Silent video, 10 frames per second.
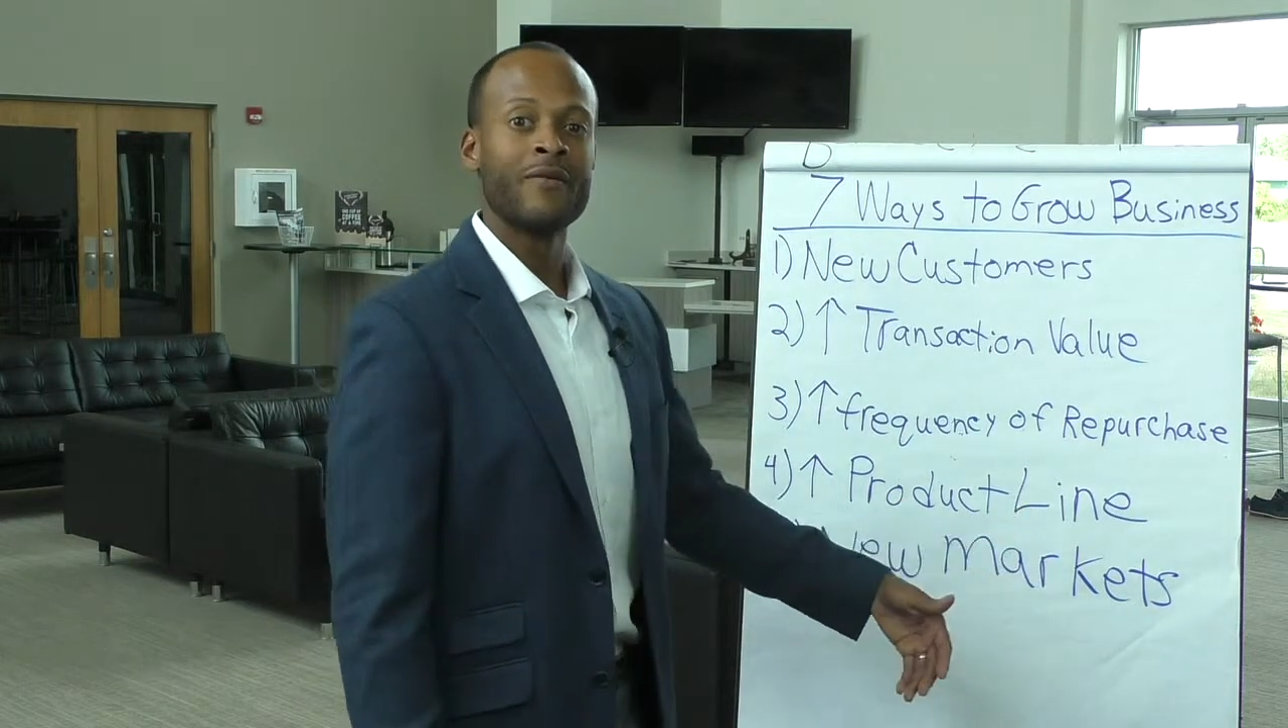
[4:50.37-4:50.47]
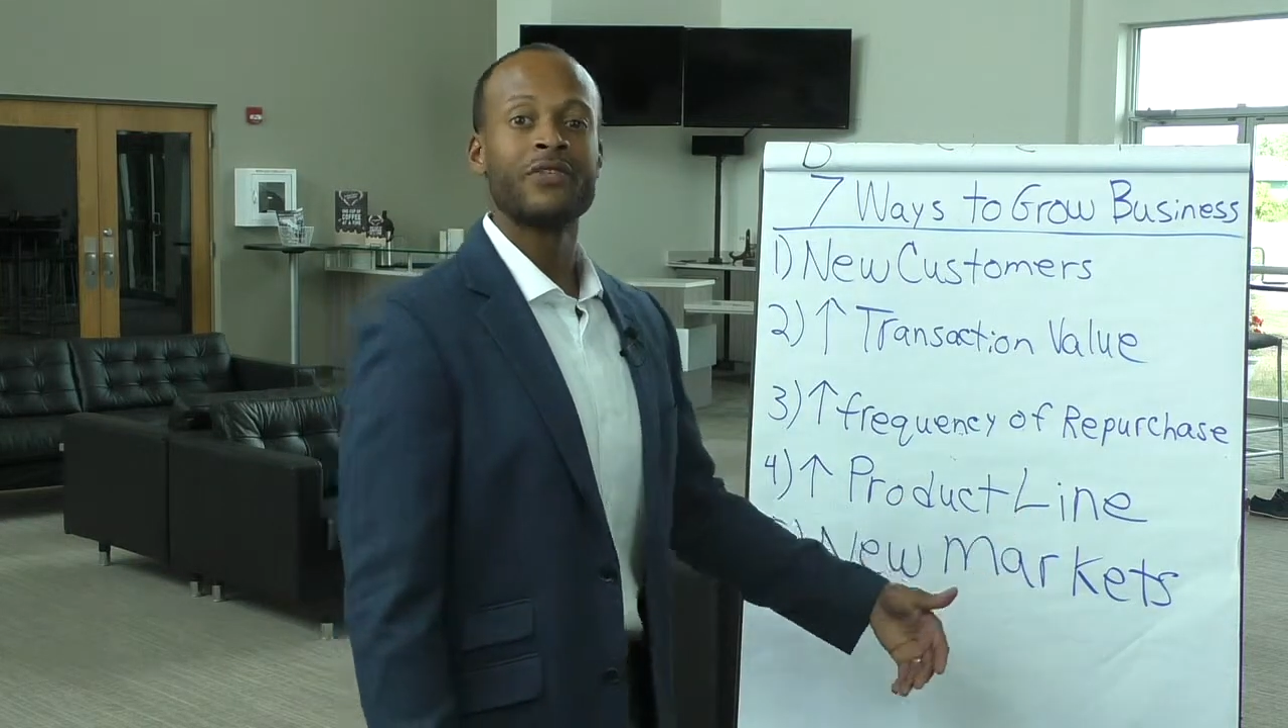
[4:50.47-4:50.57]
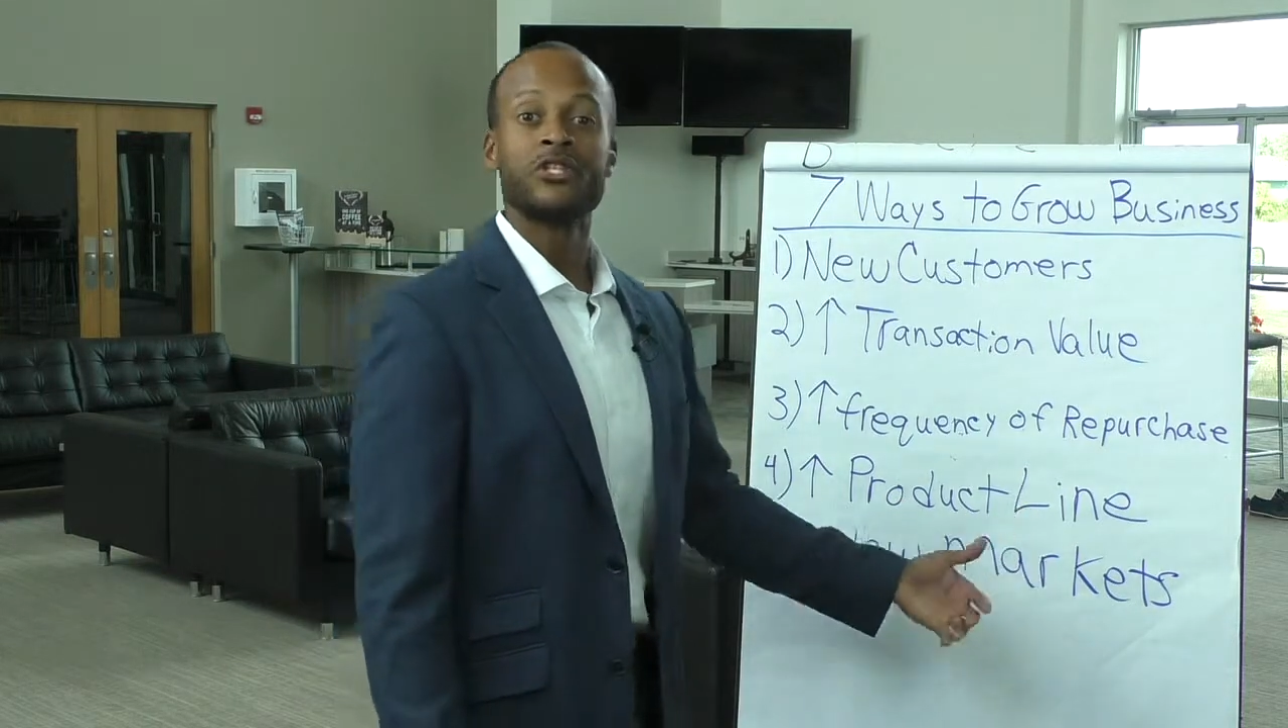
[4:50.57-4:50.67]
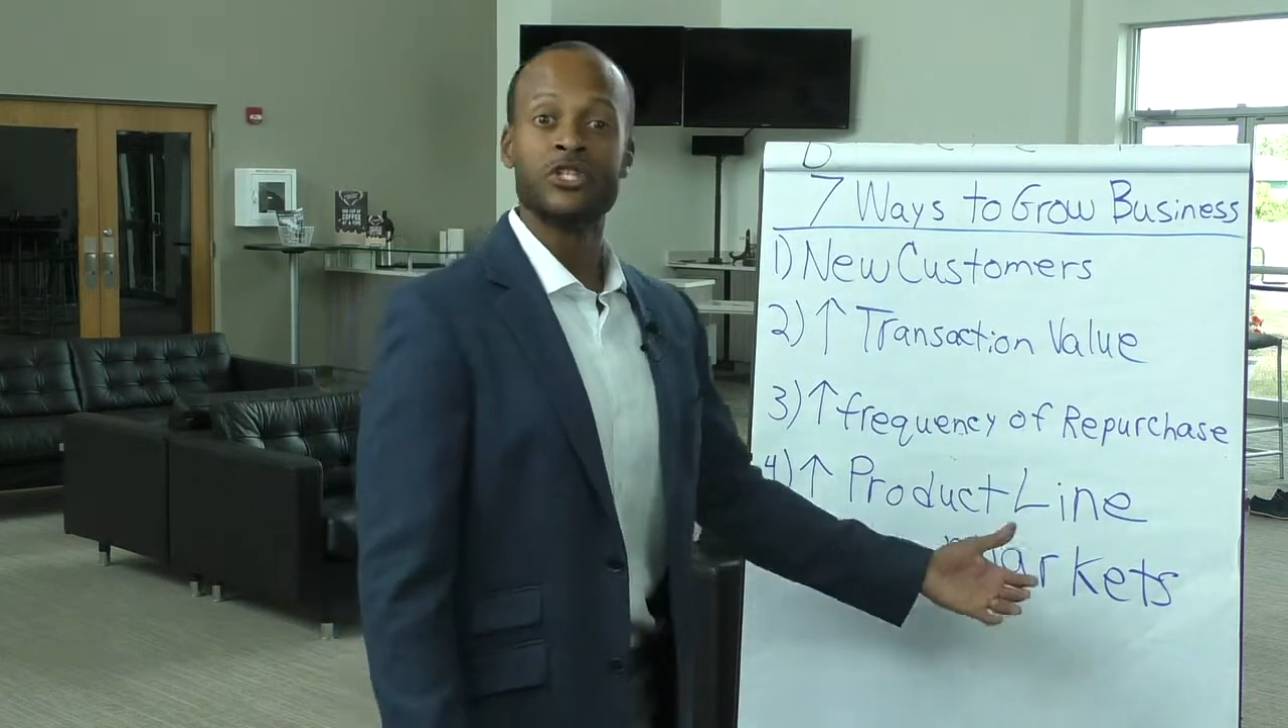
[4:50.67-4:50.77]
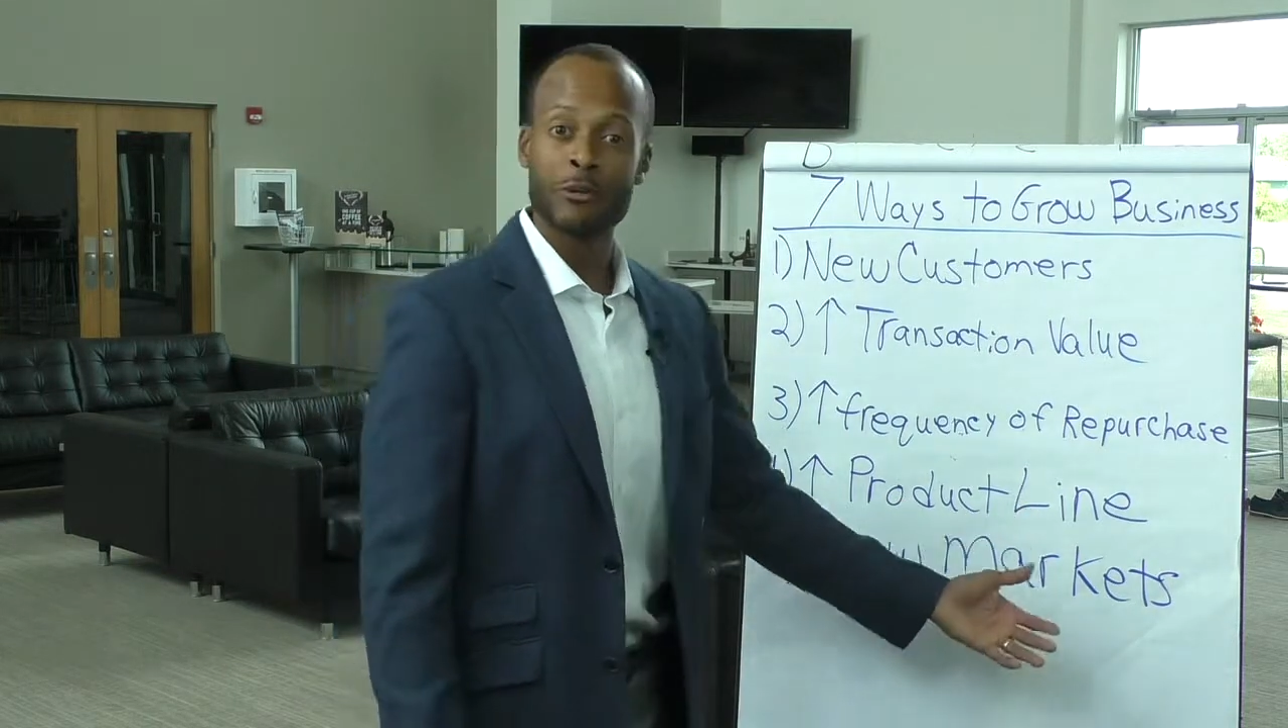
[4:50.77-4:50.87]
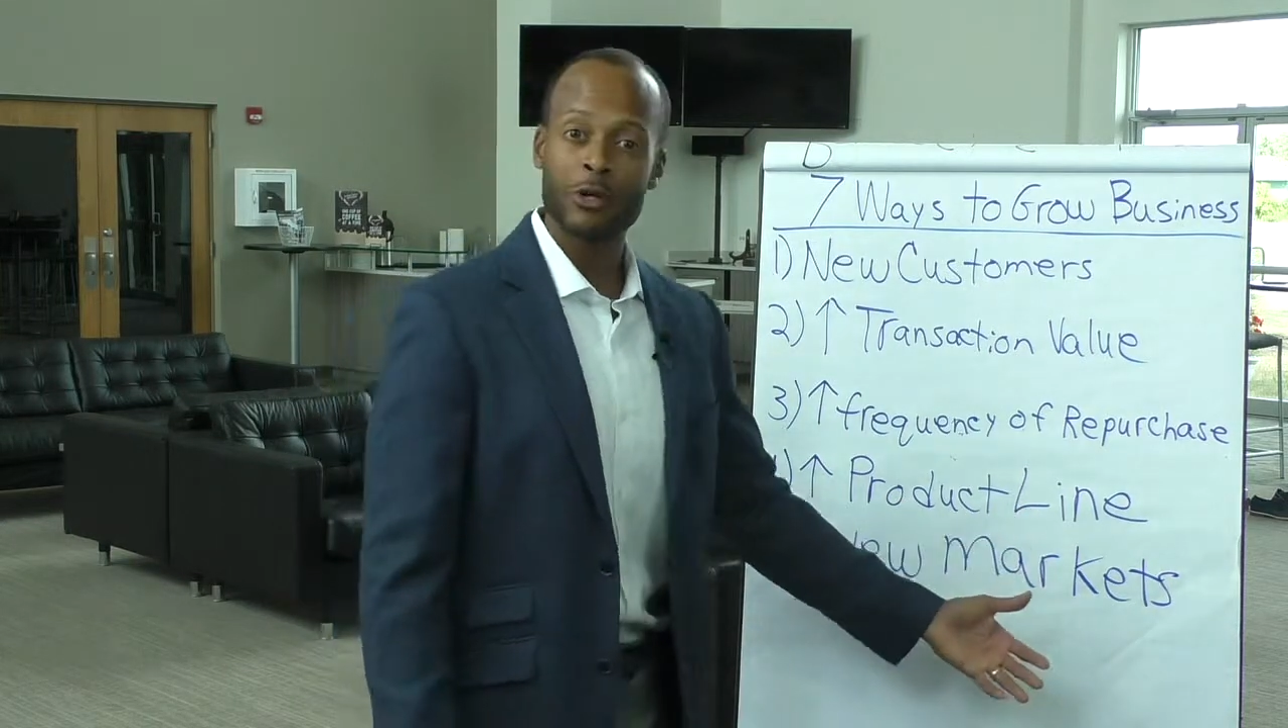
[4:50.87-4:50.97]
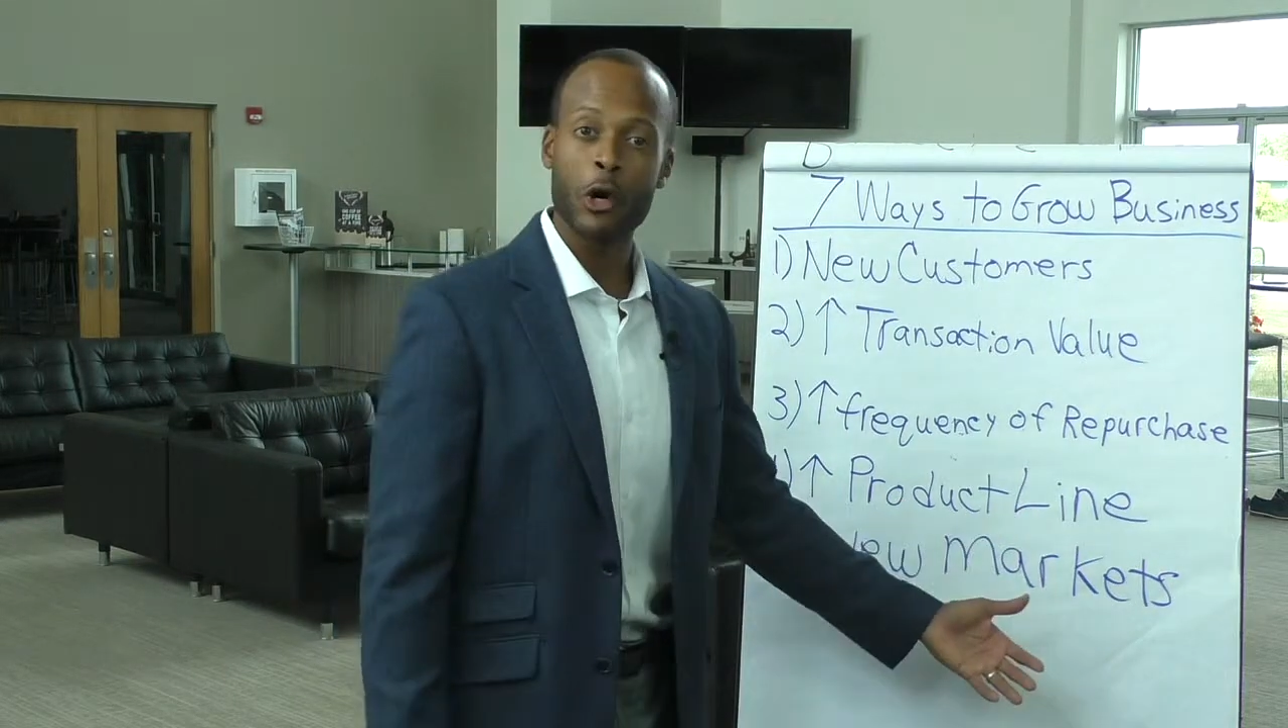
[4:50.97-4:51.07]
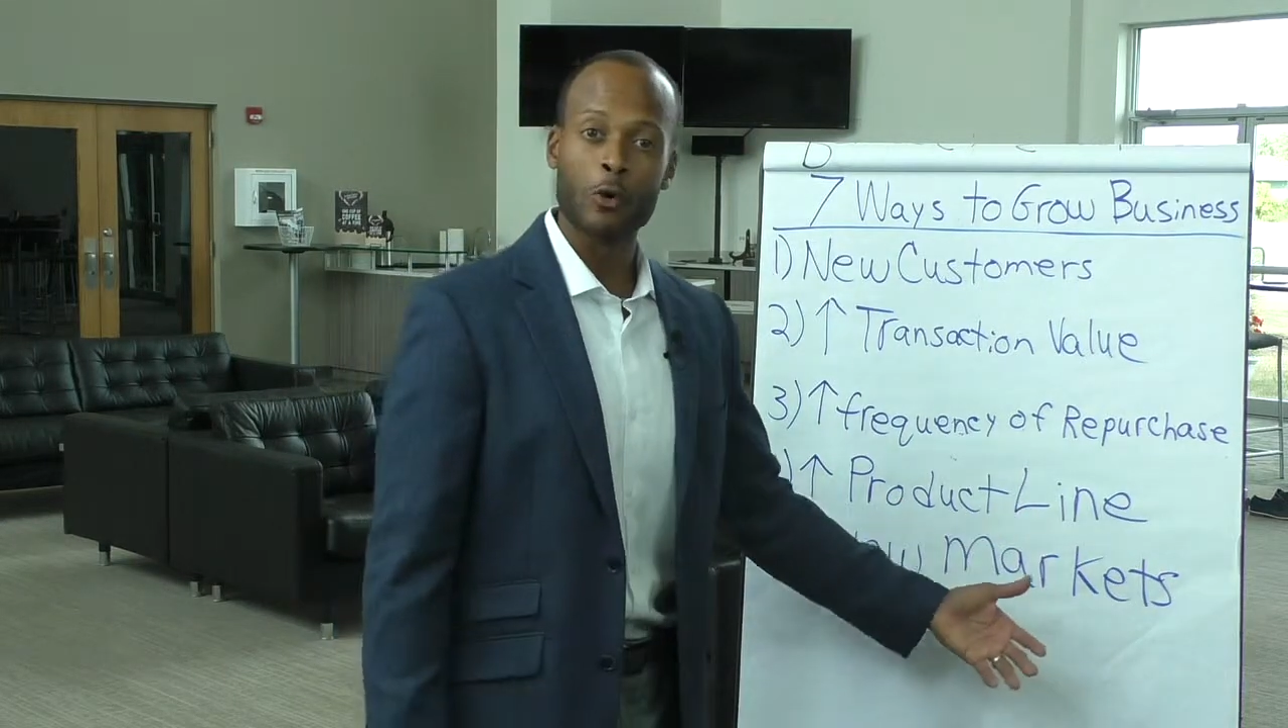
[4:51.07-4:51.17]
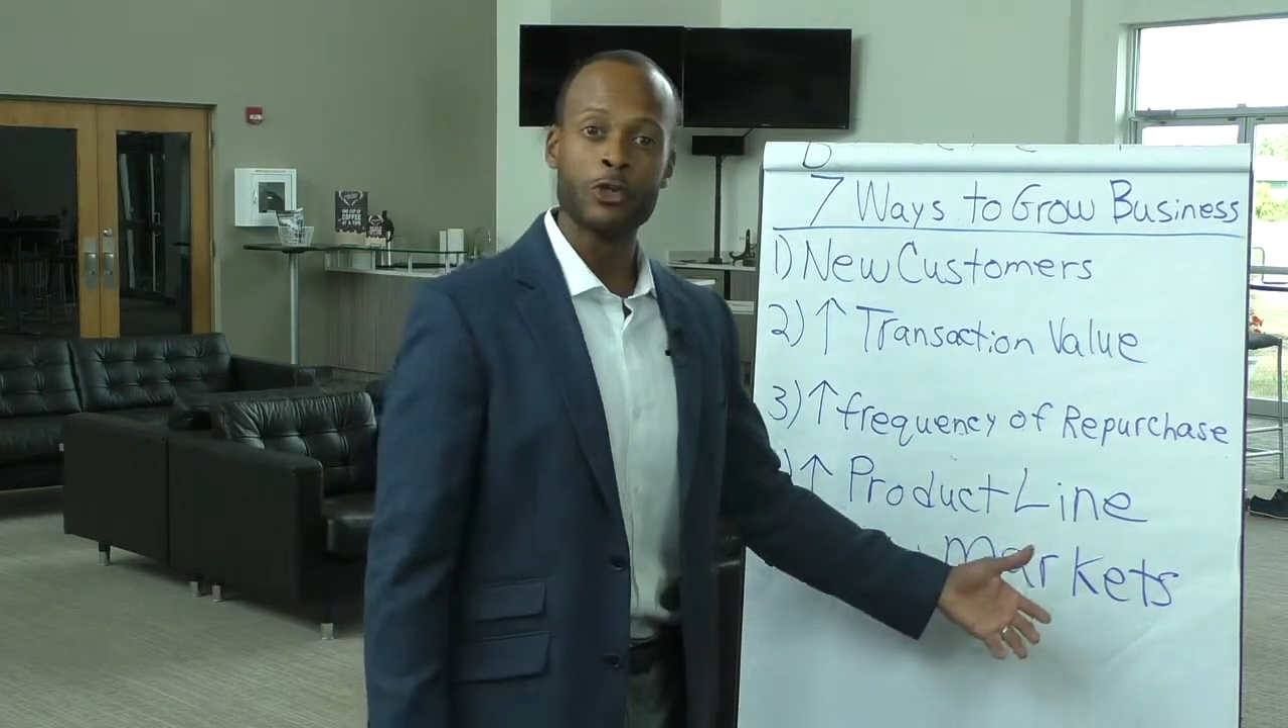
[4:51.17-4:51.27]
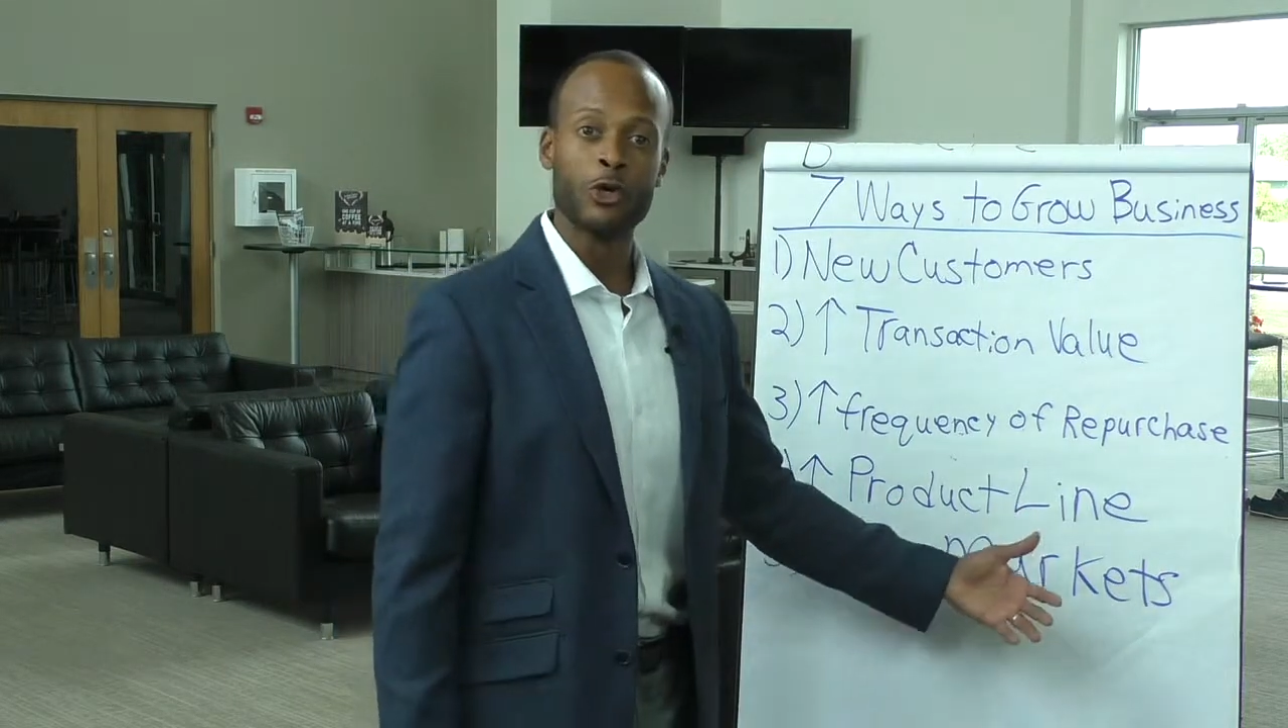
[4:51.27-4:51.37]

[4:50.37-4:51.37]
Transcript: the zip code